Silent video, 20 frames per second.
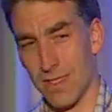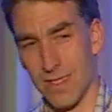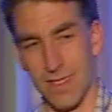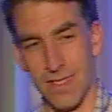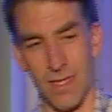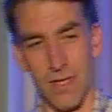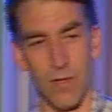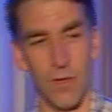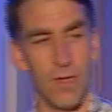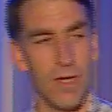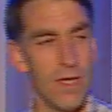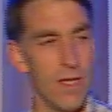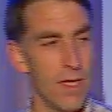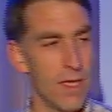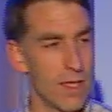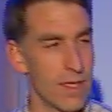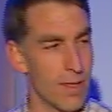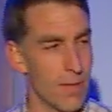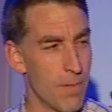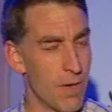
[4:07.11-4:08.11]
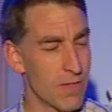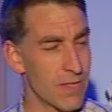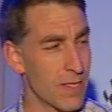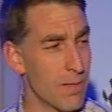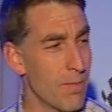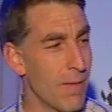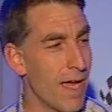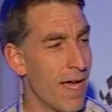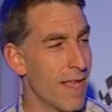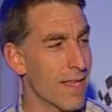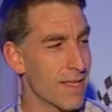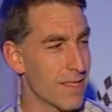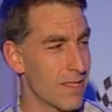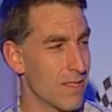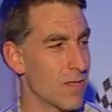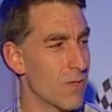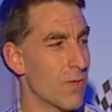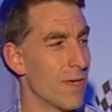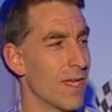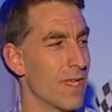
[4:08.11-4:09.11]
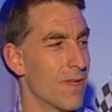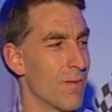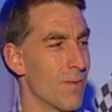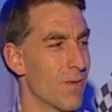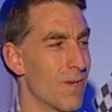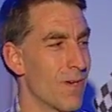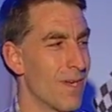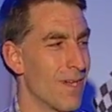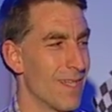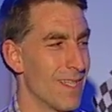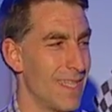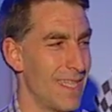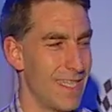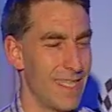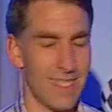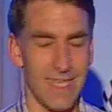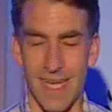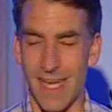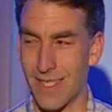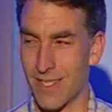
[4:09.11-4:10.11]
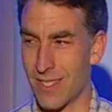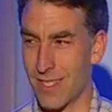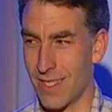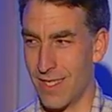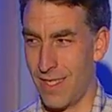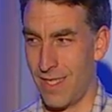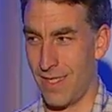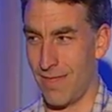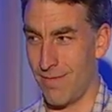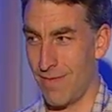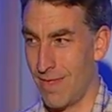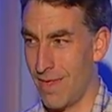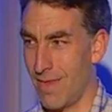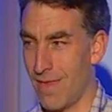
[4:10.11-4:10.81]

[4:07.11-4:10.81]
So the most compelling story in the world is actually